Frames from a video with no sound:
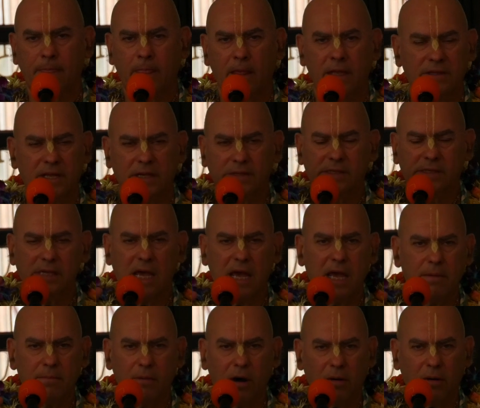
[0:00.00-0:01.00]
The
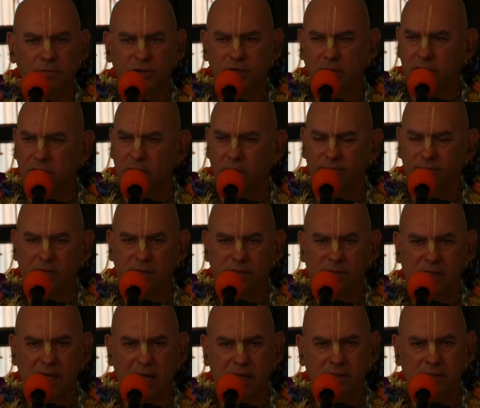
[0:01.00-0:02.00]
same object of the
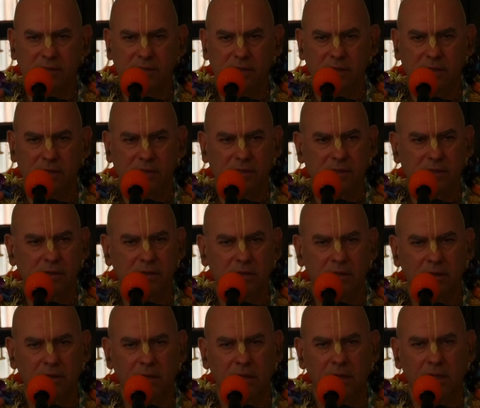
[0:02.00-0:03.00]
senses
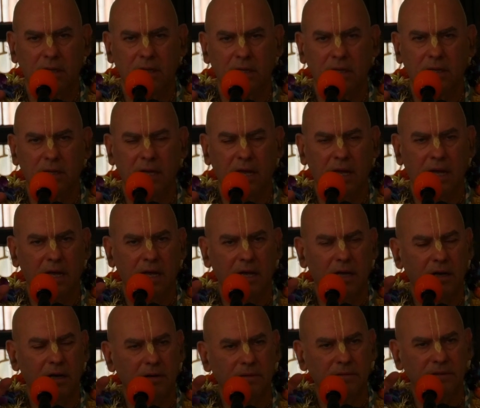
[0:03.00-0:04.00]

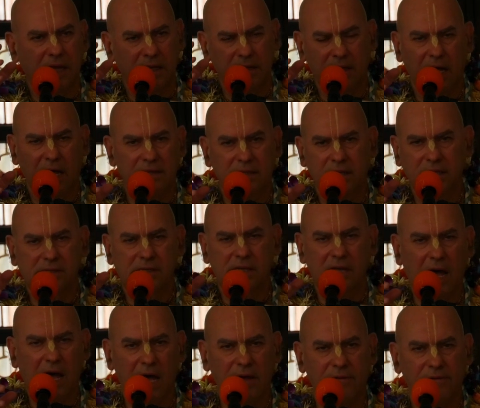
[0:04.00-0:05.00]
that this
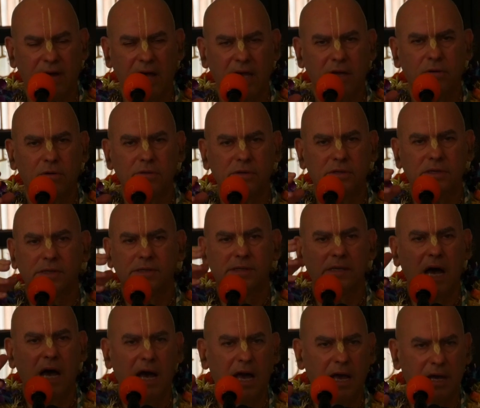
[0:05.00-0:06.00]
life I could
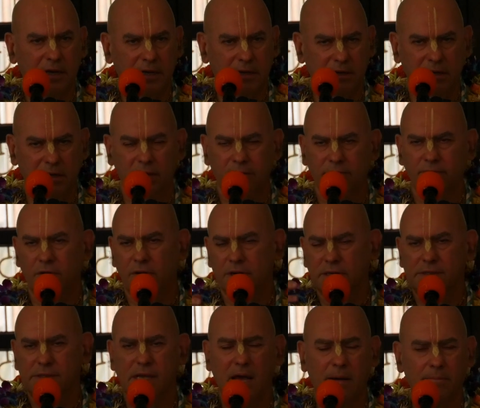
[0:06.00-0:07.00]
desire, for
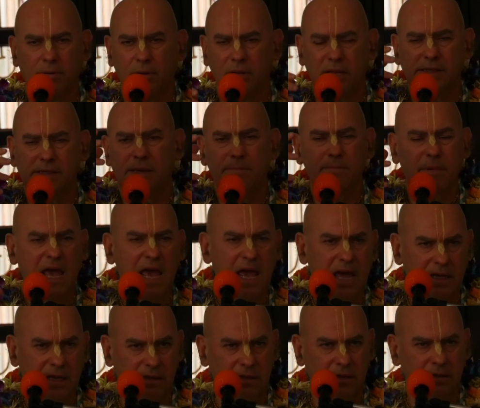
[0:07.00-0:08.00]
example, as a
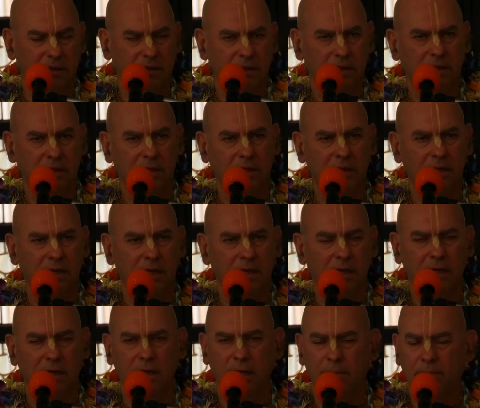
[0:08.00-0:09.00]
man,
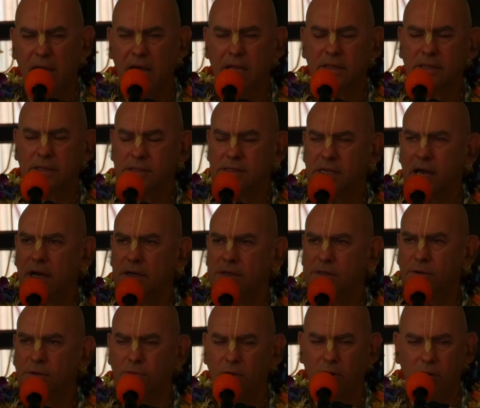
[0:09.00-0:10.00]
A man
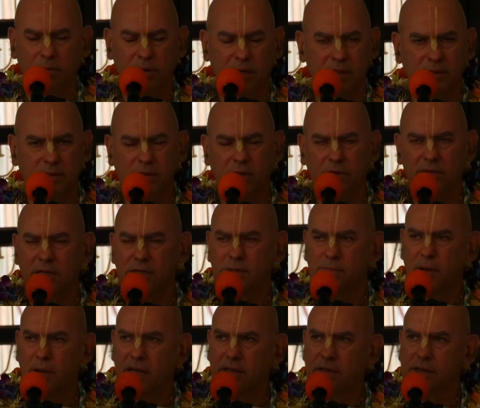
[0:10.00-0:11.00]
desires a woman. So this
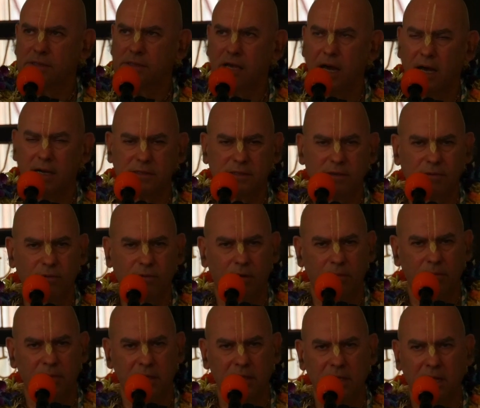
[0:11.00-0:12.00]
man desires a
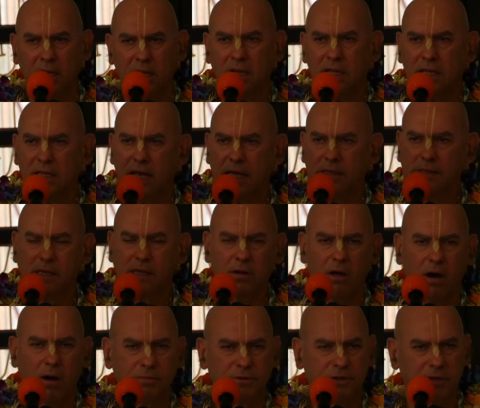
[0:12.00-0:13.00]
woman. That's an
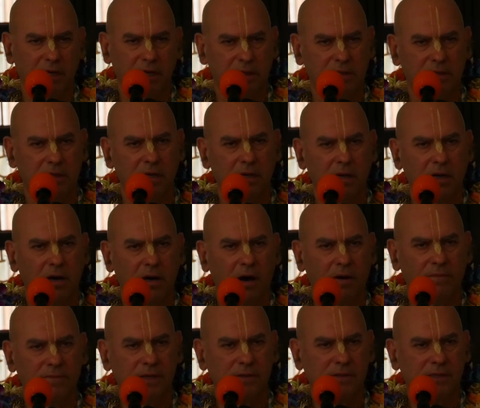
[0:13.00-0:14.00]
object
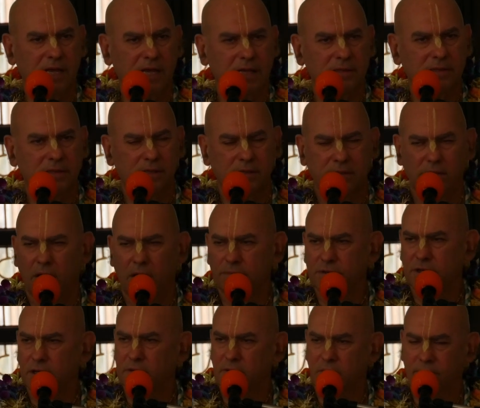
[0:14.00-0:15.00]
of the senses,
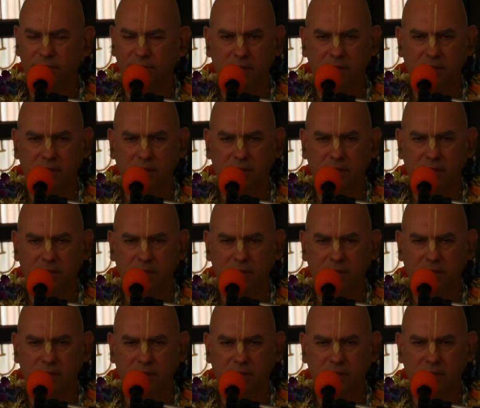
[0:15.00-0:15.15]
object of